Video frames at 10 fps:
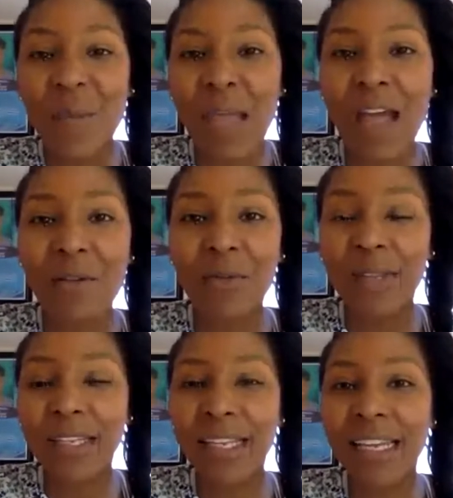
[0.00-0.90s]
I
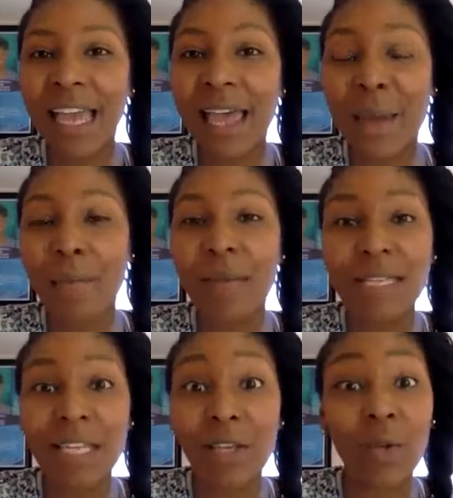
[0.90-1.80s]
really am
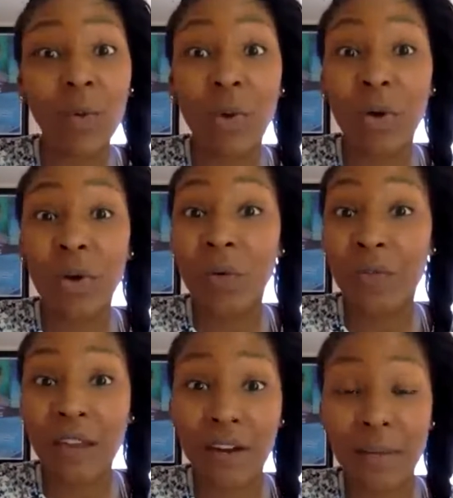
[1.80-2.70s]
missing you all
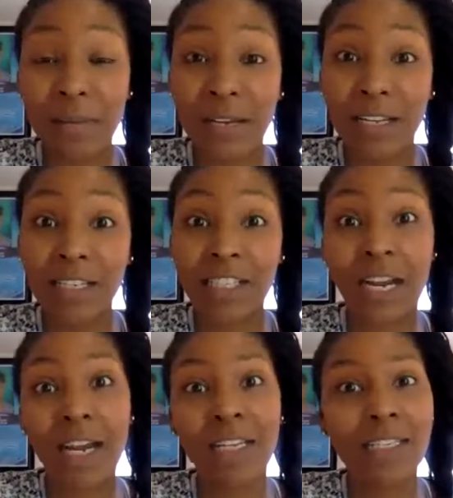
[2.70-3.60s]
very much,
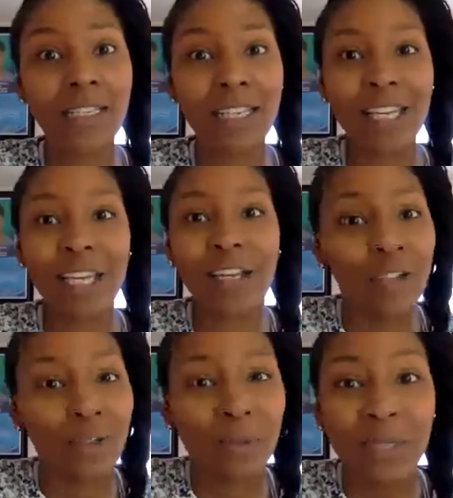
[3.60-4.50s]
honestly and
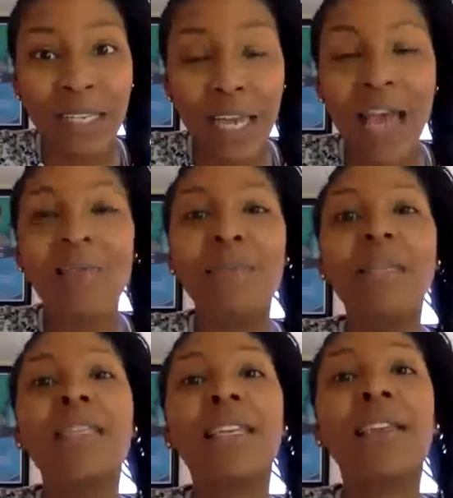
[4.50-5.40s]
truly. I'm
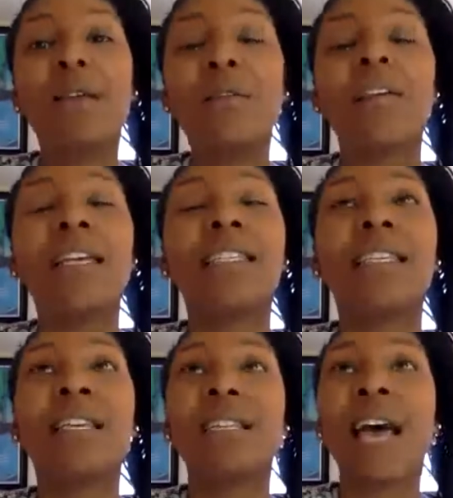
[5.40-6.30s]
missing your
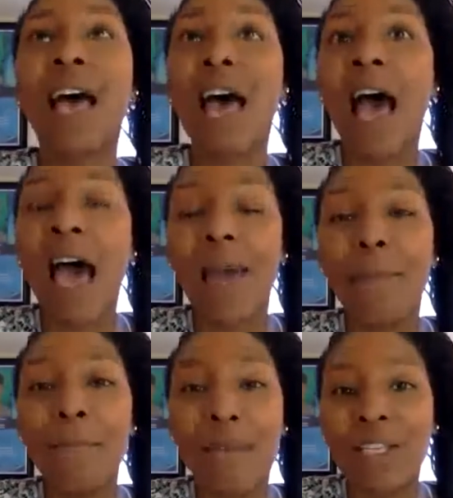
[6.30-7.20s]
faces. I
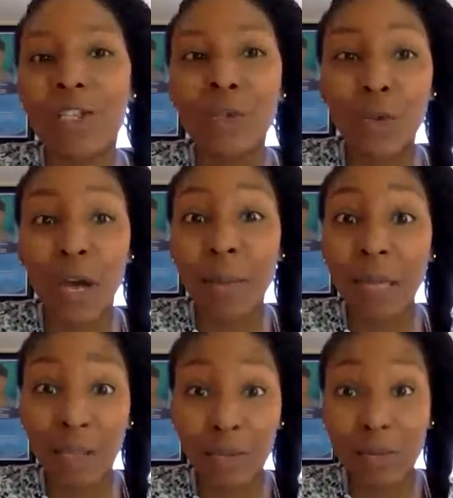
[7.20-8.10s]
miss you coming
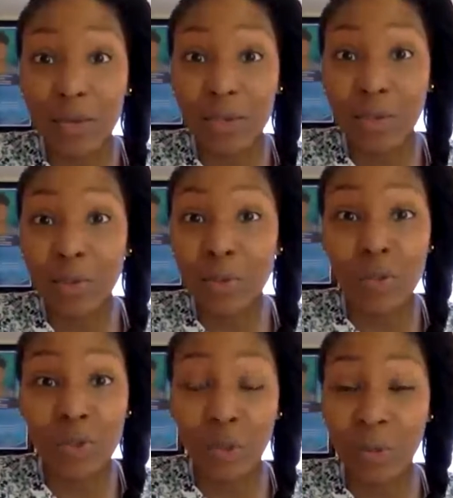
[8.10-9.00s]
through the school
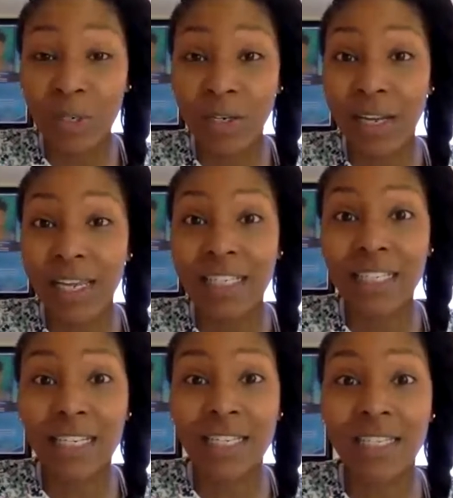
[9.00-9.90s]
door and
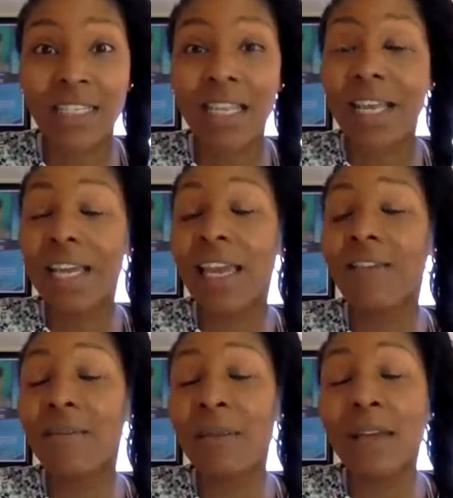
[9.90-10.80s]
just
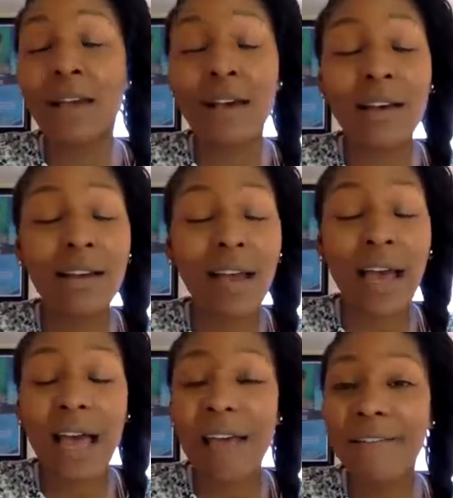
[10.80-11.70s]
giving me a hug, a
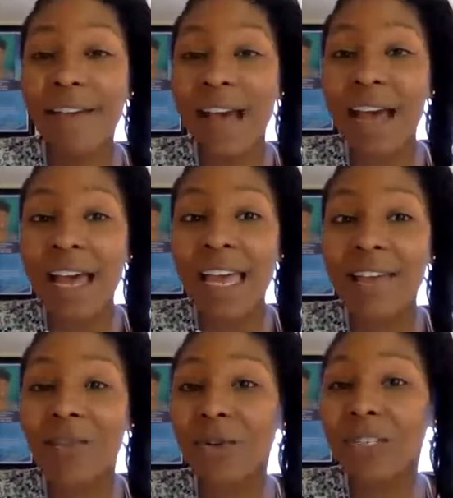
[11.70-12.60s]
high five,
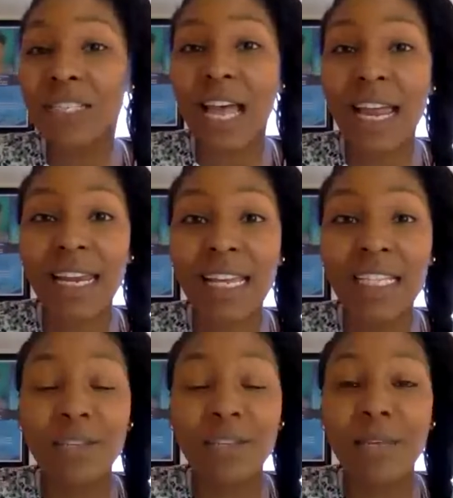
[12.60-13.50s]
or signing
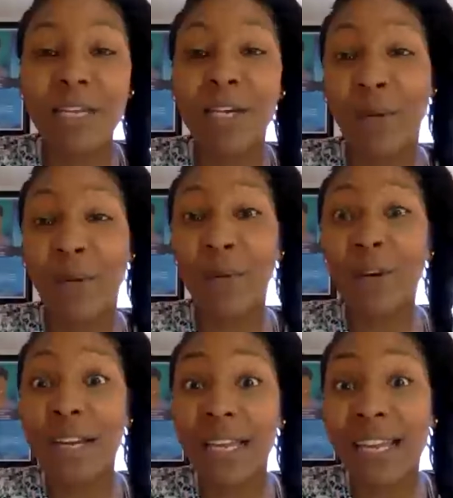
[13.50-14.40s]
to me, good
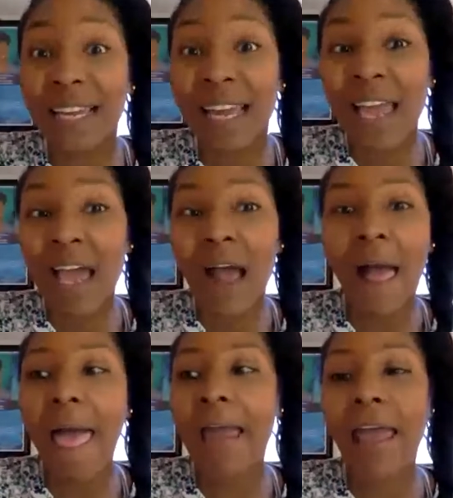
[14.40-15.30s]
morning.
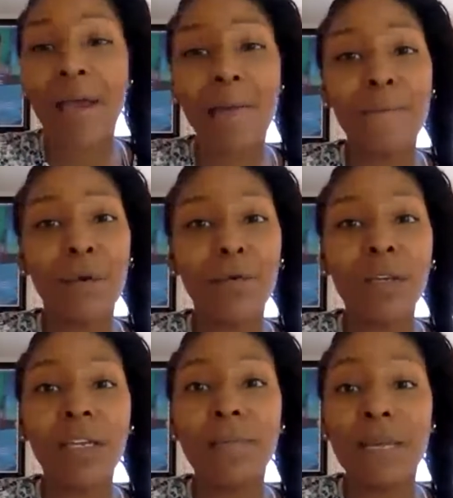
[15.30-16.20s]
I am
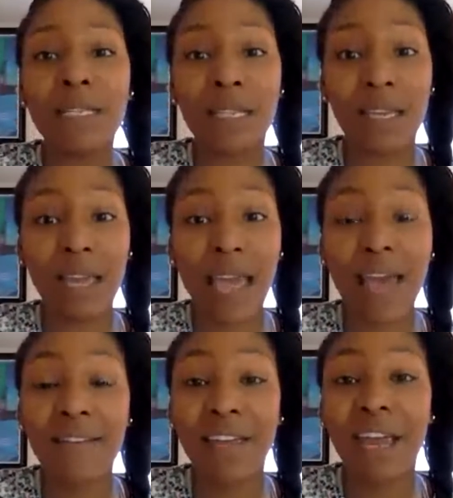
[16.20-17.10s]
really missing
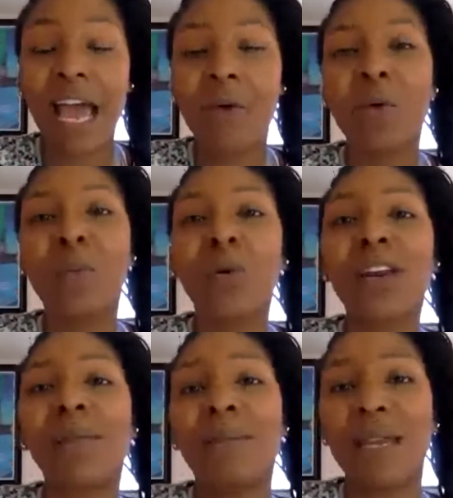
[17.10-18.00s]
having our
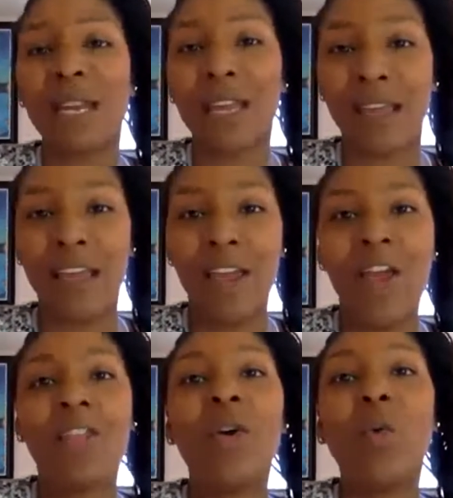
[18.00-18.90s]
morning meeting
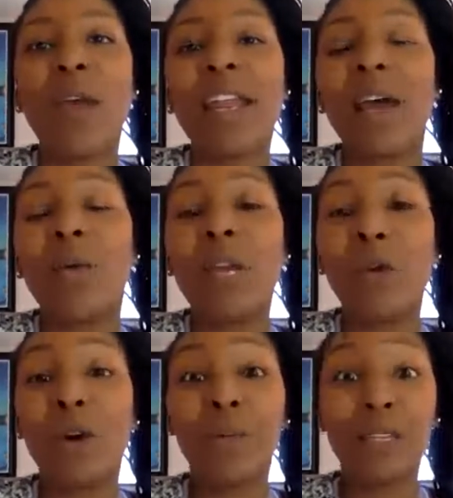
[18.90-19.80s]
the way that we
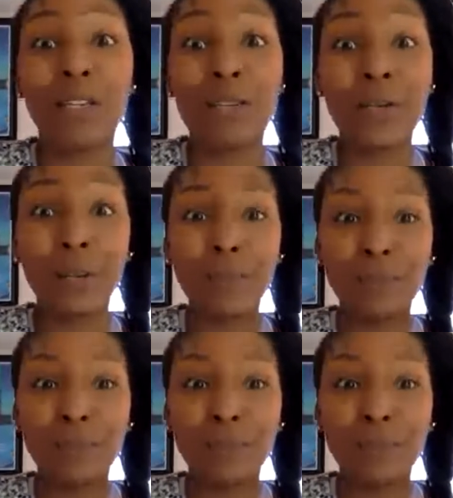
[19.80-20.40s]
normally do.